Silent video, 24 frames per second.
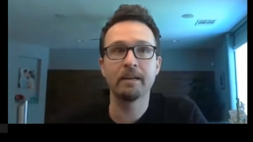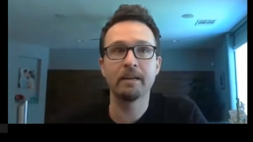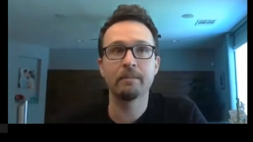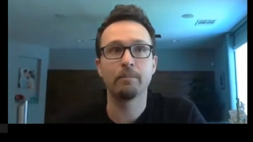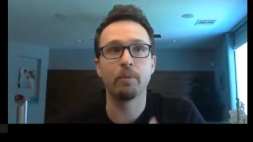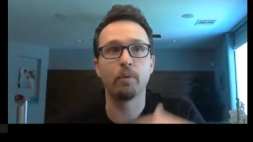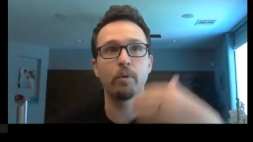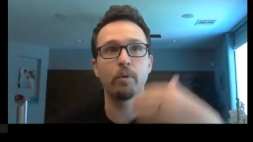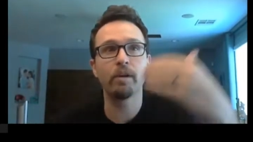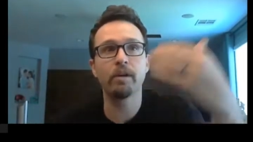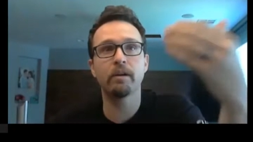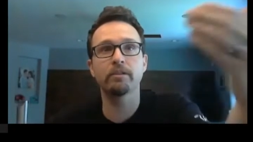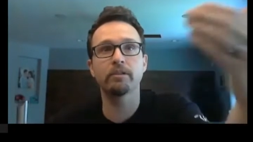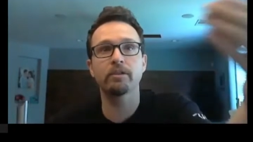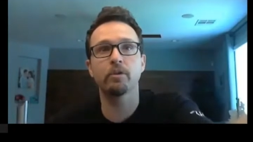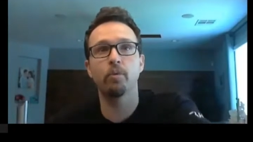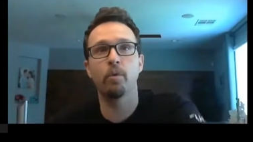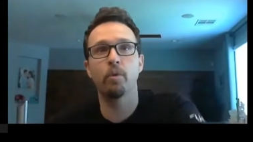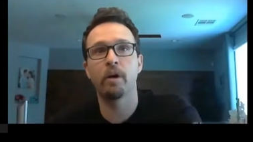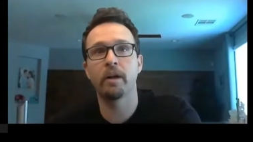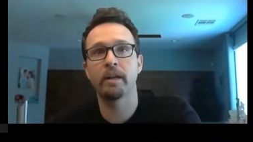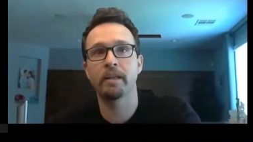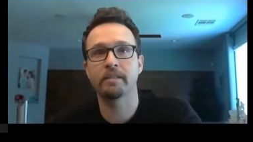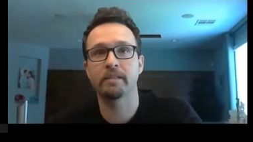but we also
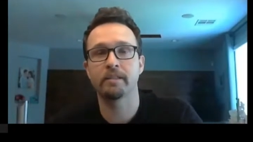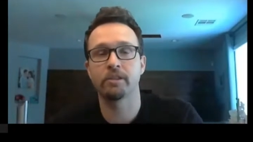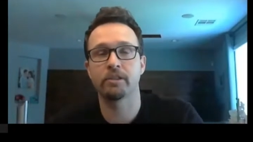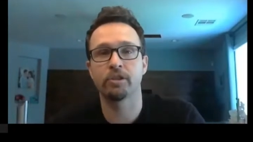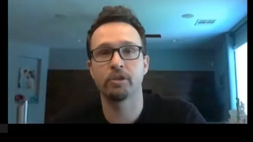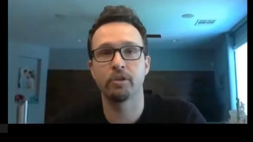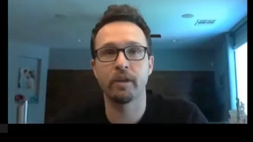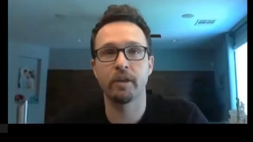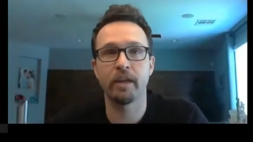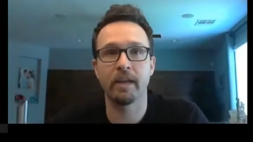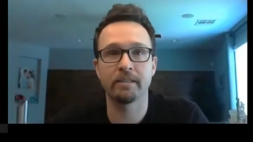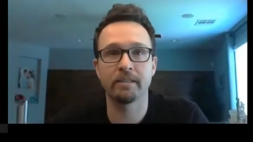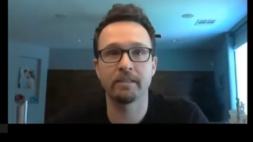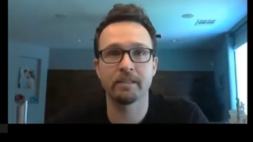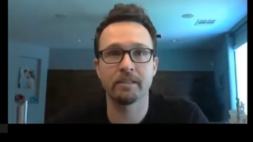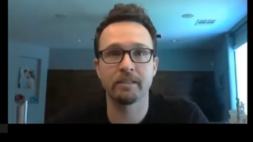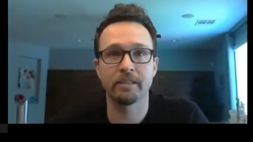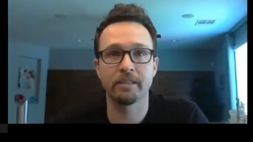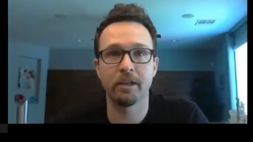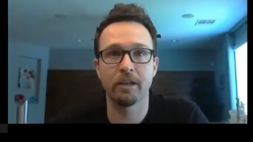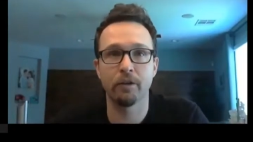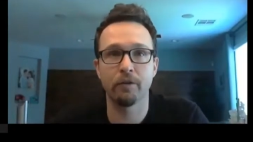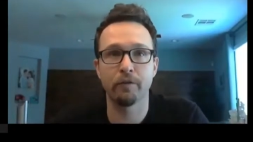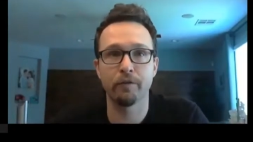want it to showcase
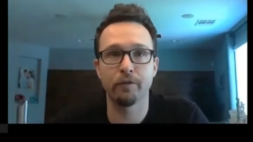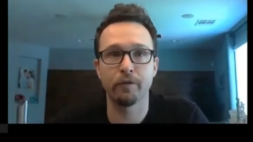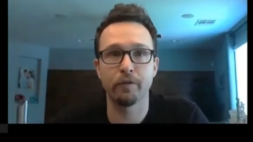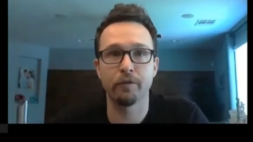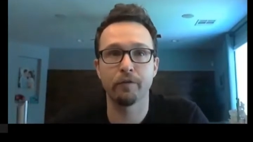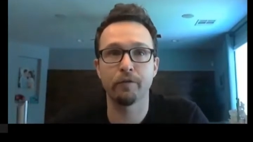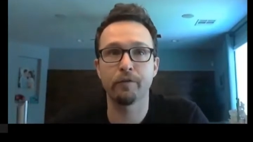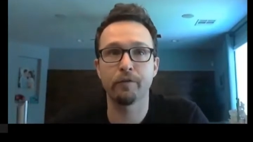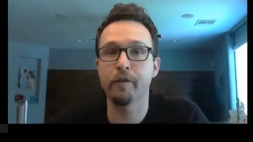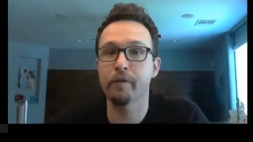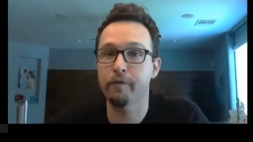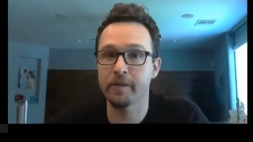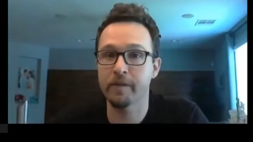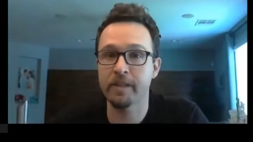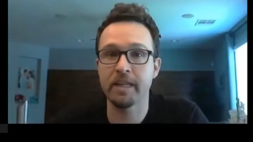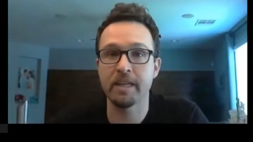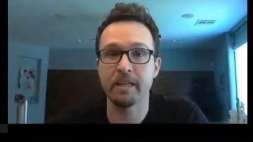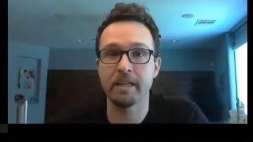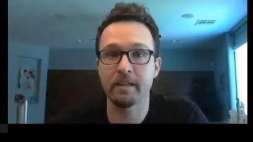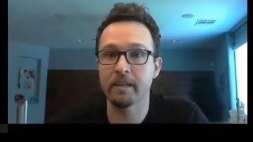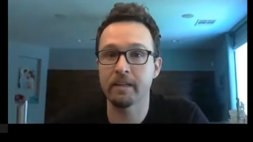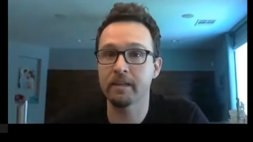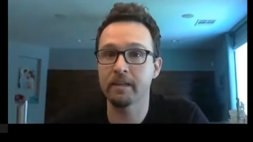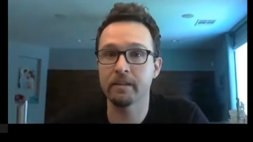itself for
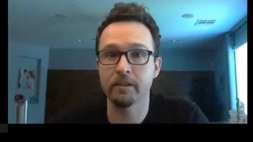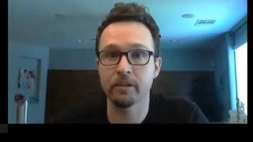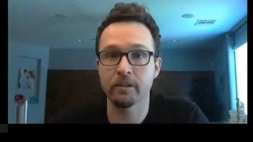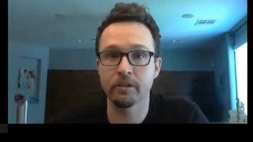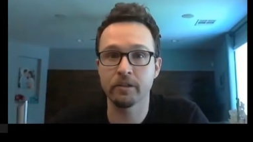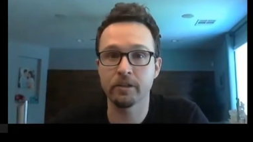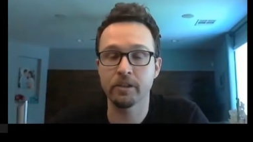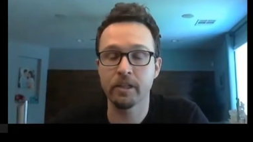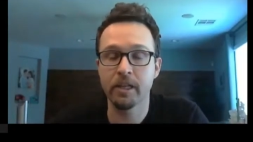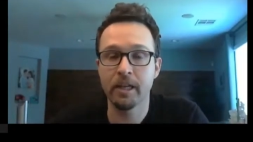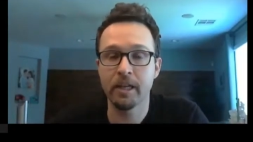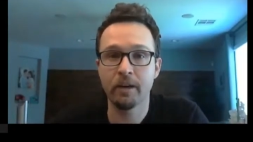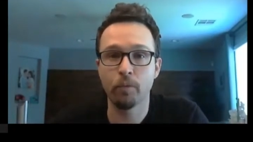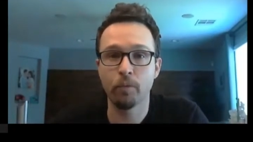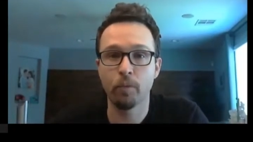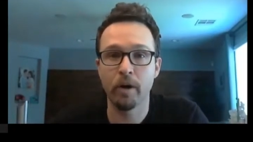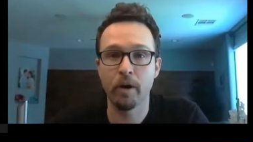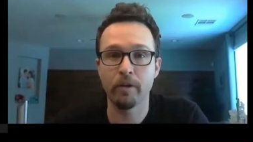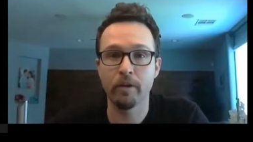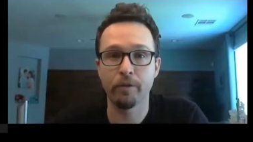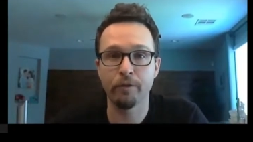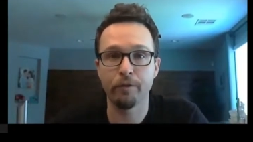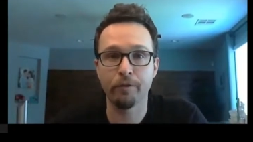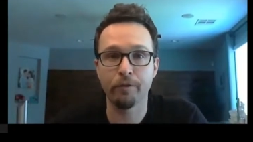15 years
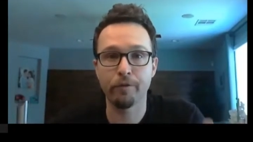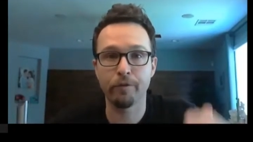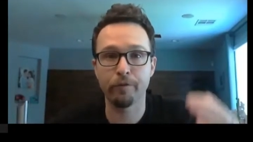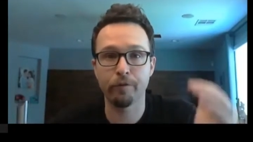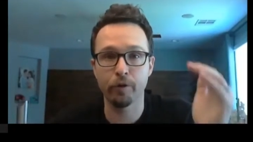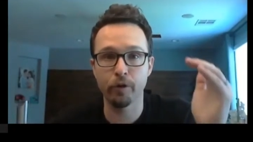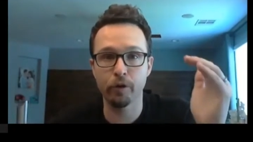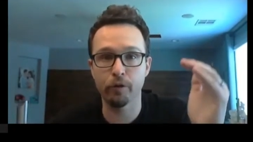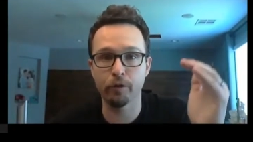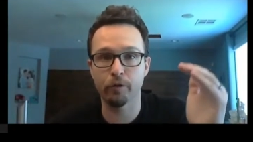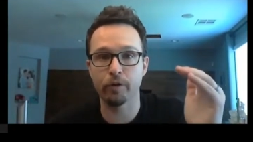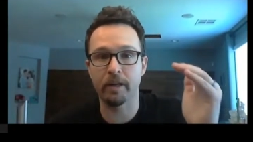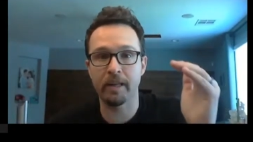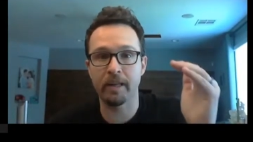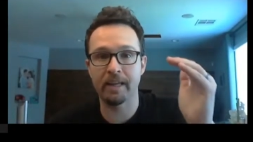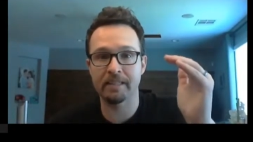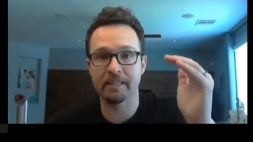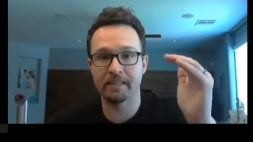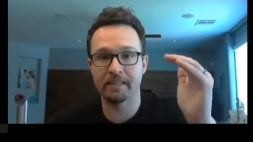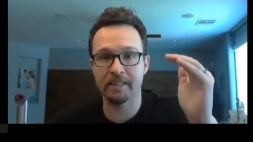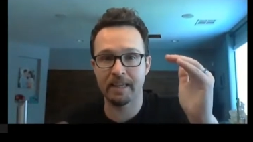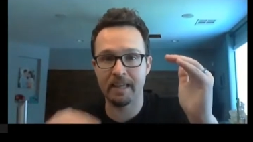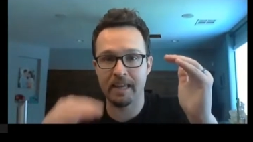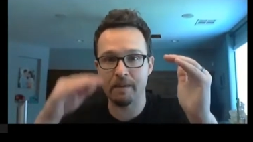where the fruit
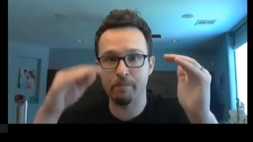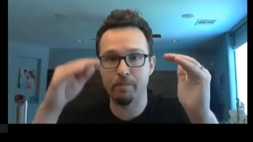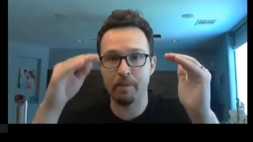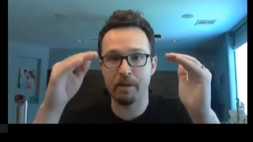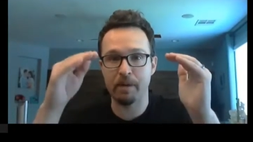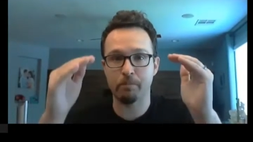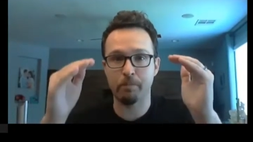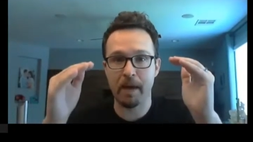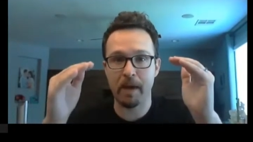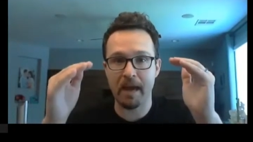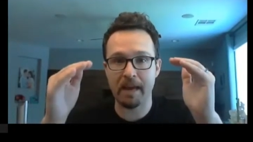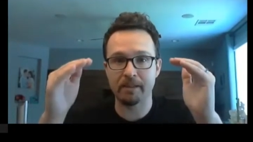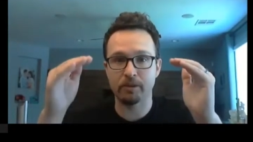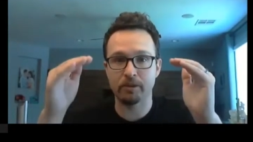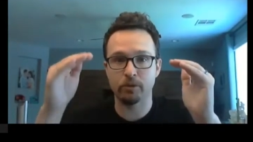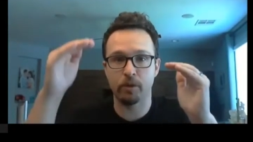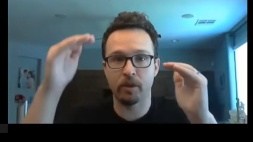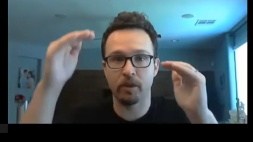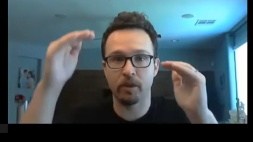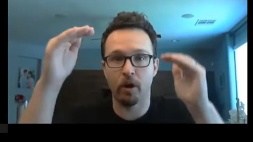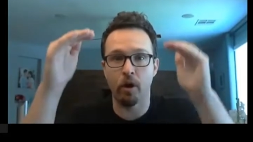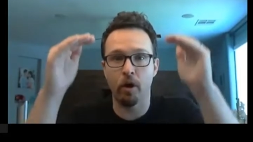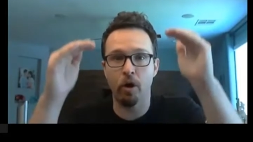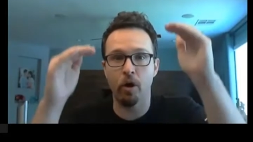is keeping pace
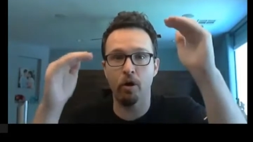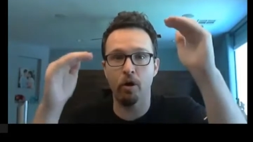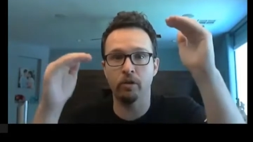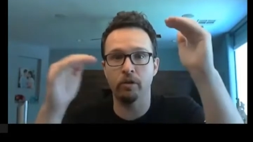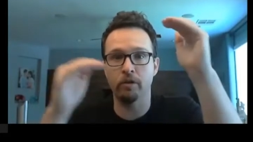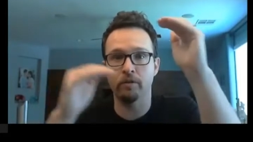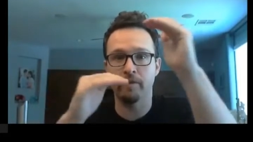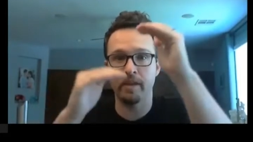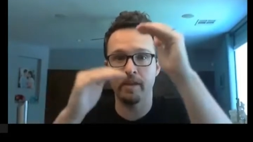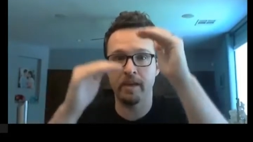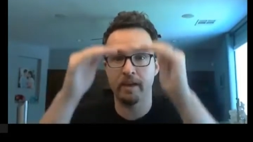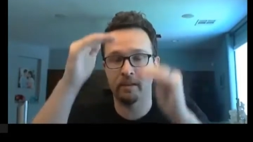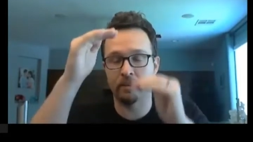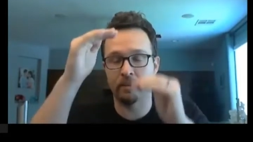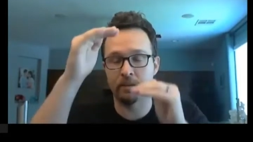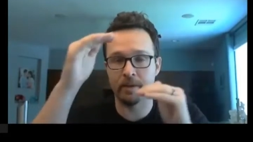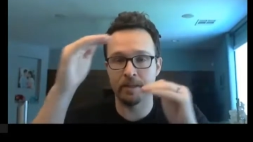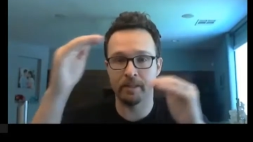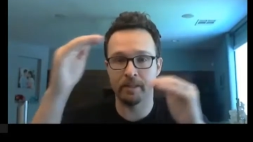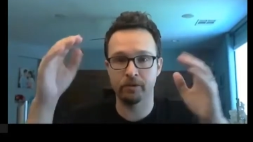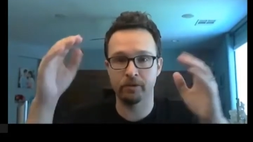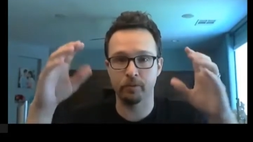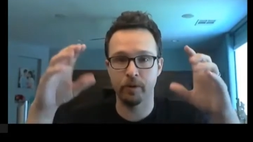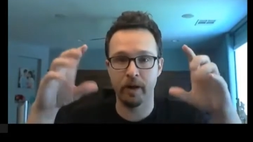with all of the
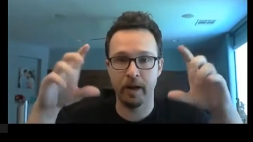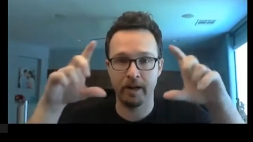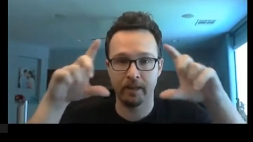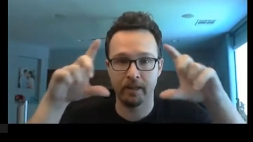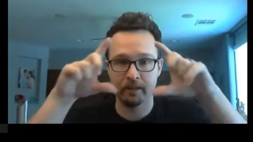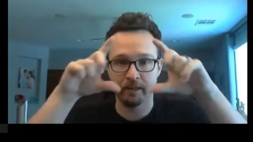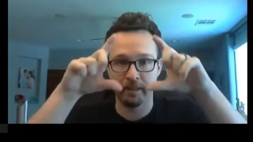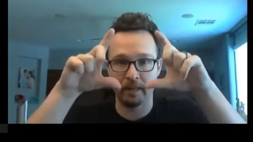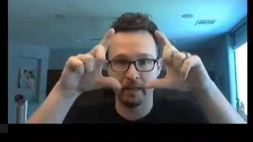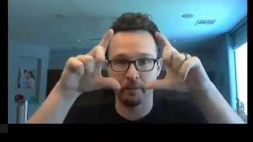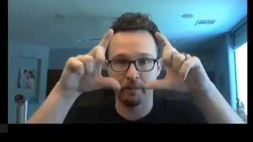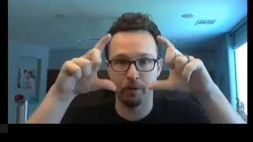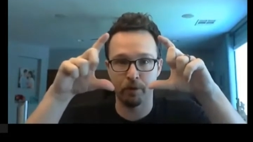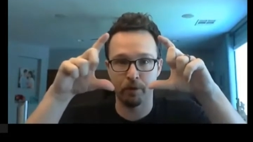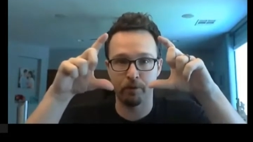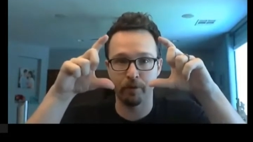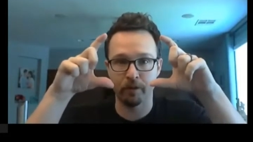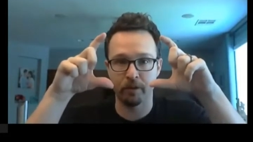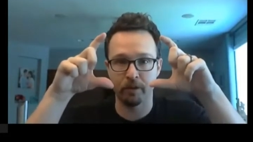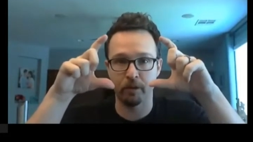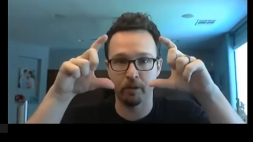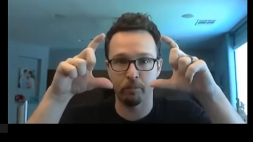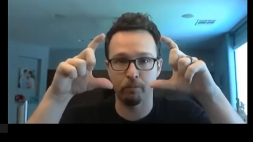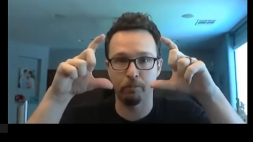elements, right? It's like a
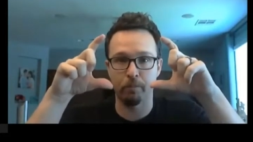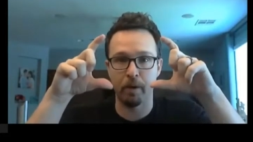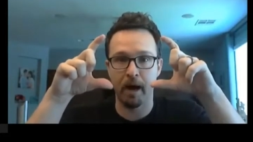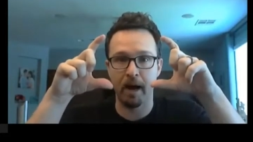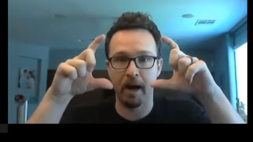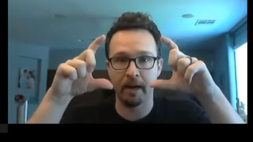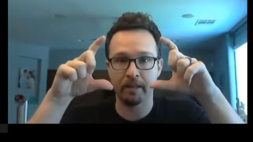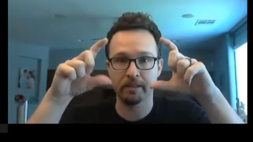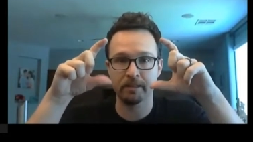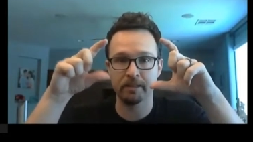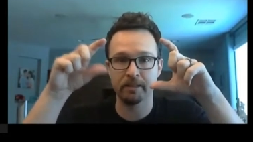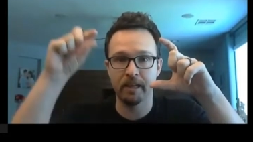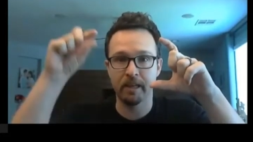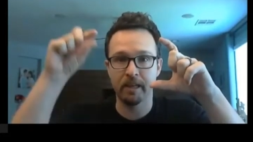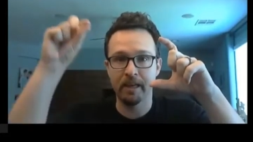perfect little box